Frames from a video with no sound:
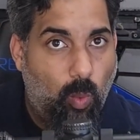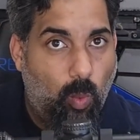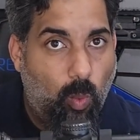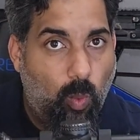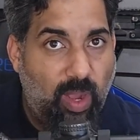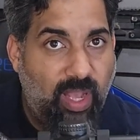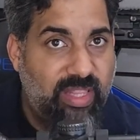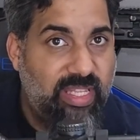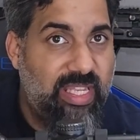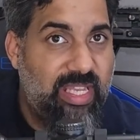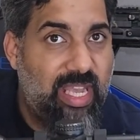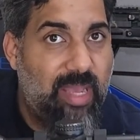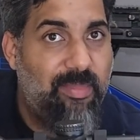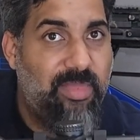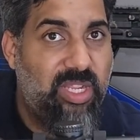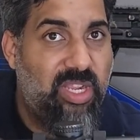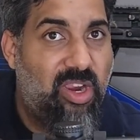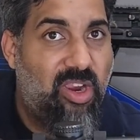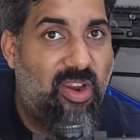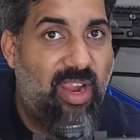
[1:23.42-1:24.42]
When the
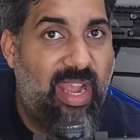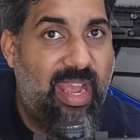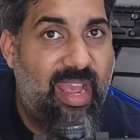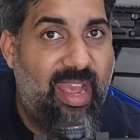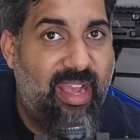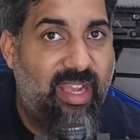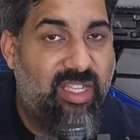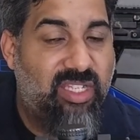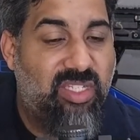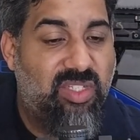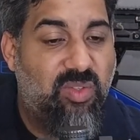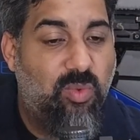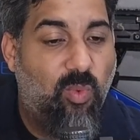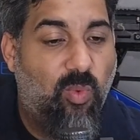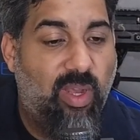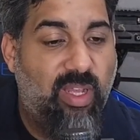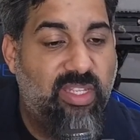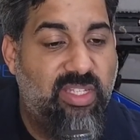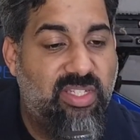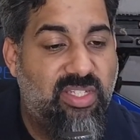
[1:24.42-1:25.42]
MDRX
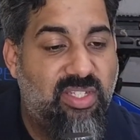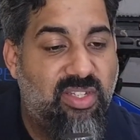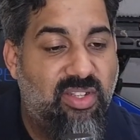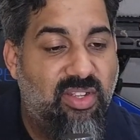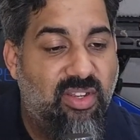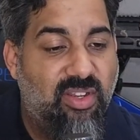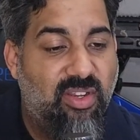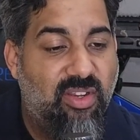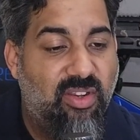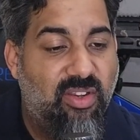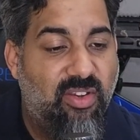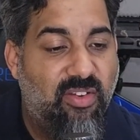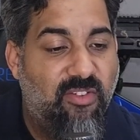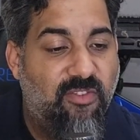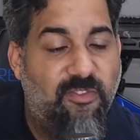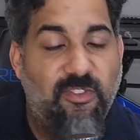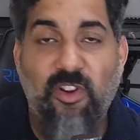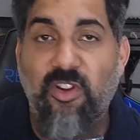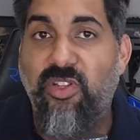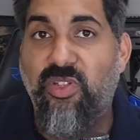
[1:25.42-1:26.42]
was
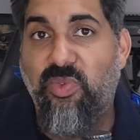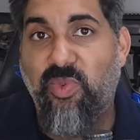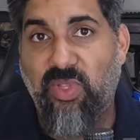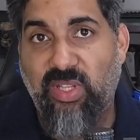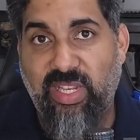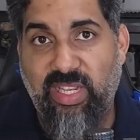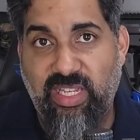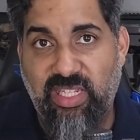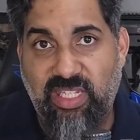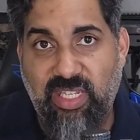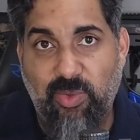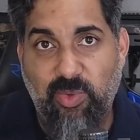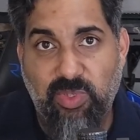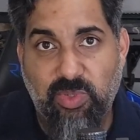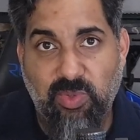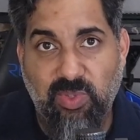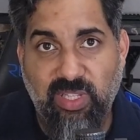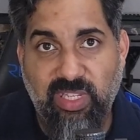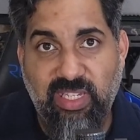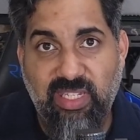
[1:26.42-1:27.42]
first released, it
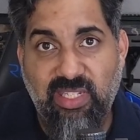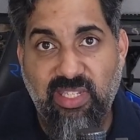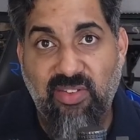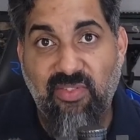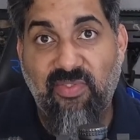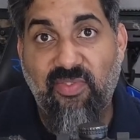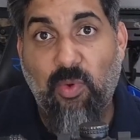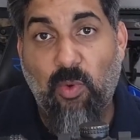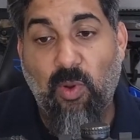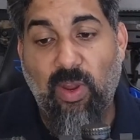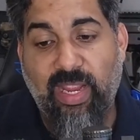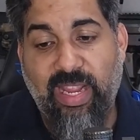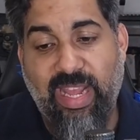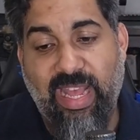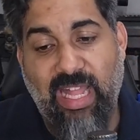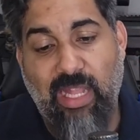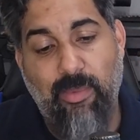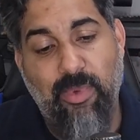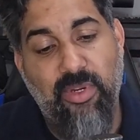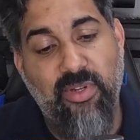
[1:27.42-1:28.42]
was released in 4
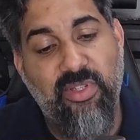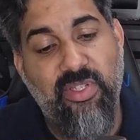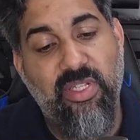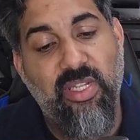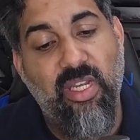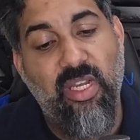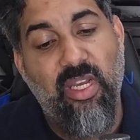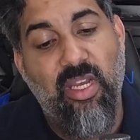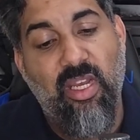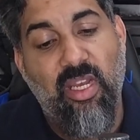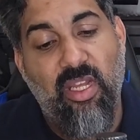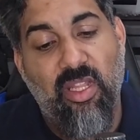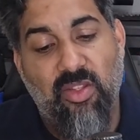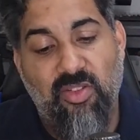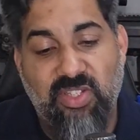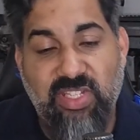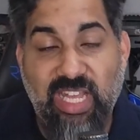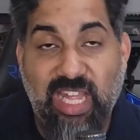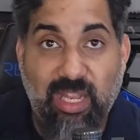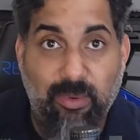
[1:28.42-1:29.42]
calibers.
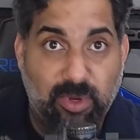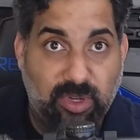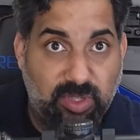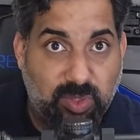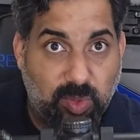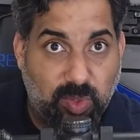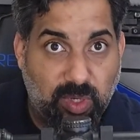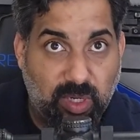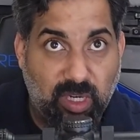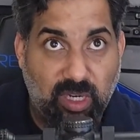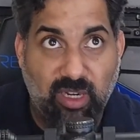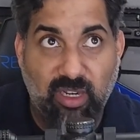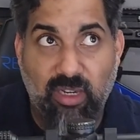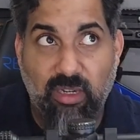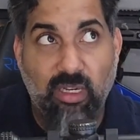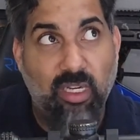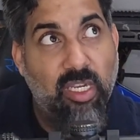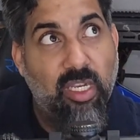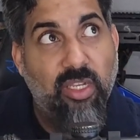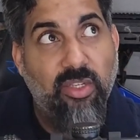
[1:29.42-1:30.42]
Those calibers
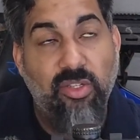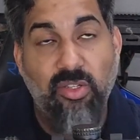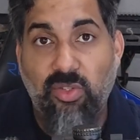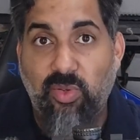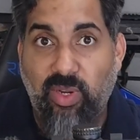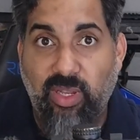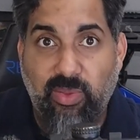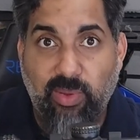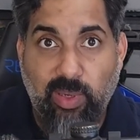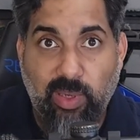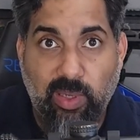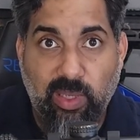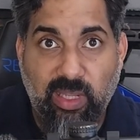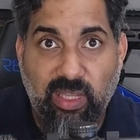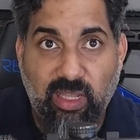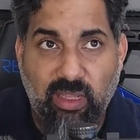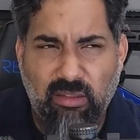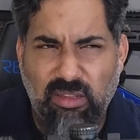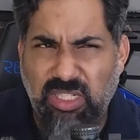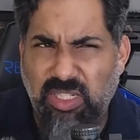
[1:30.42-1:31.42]
were
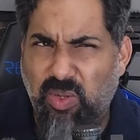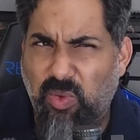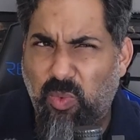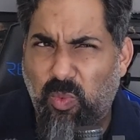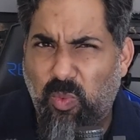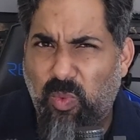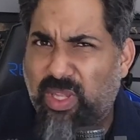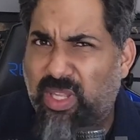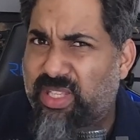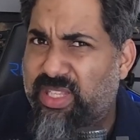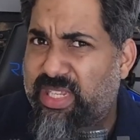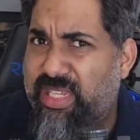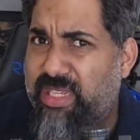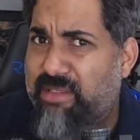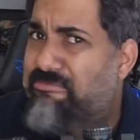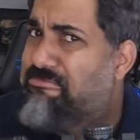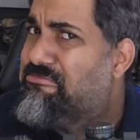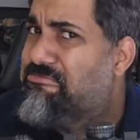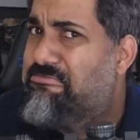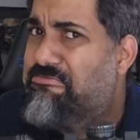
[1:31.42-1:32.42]
223, is it
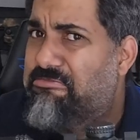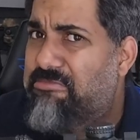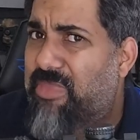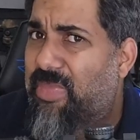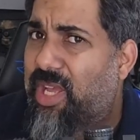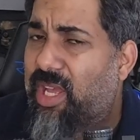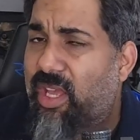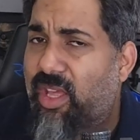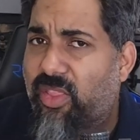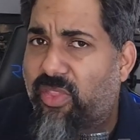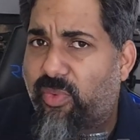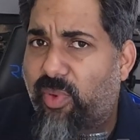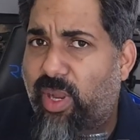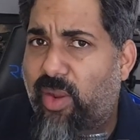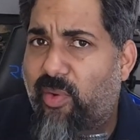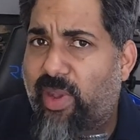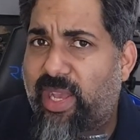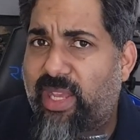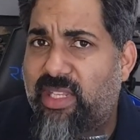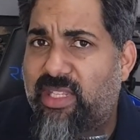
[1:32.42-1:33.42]
Wildy,
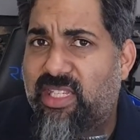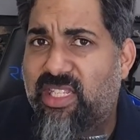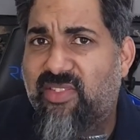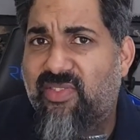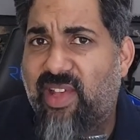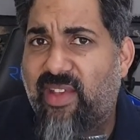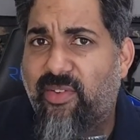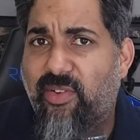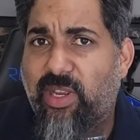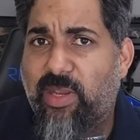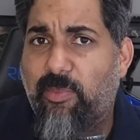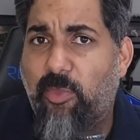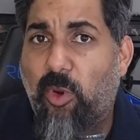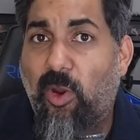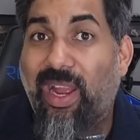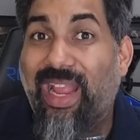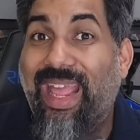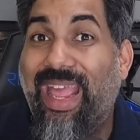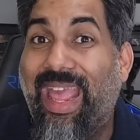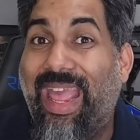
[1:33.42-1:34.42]
308, 65
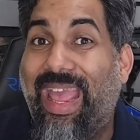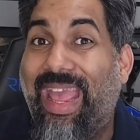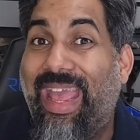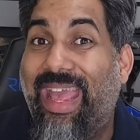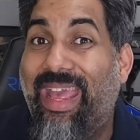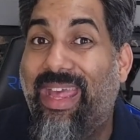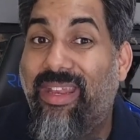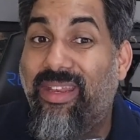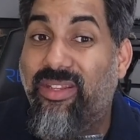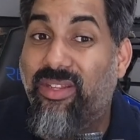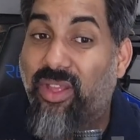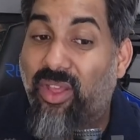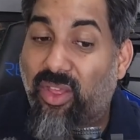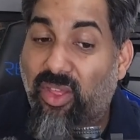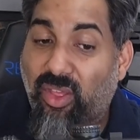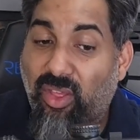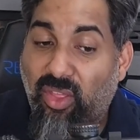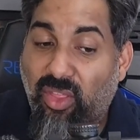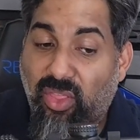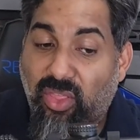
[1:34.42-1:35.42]
Creedmoor, and
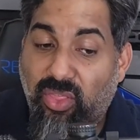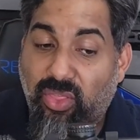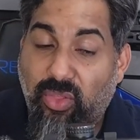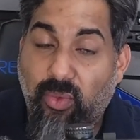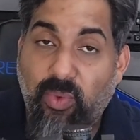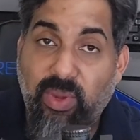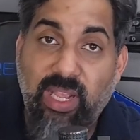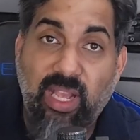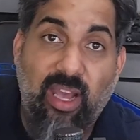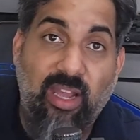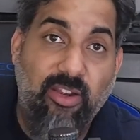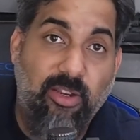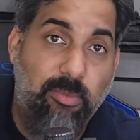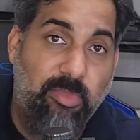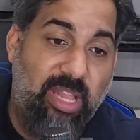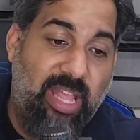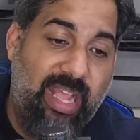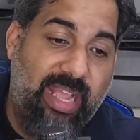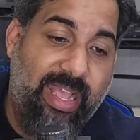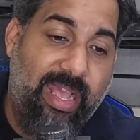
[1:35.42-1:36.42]
300
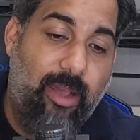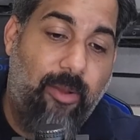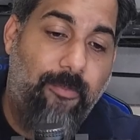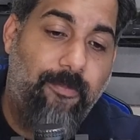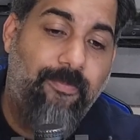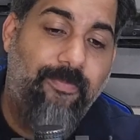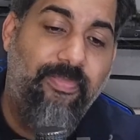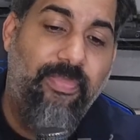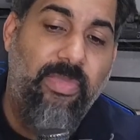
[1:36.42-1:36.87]
Blackout.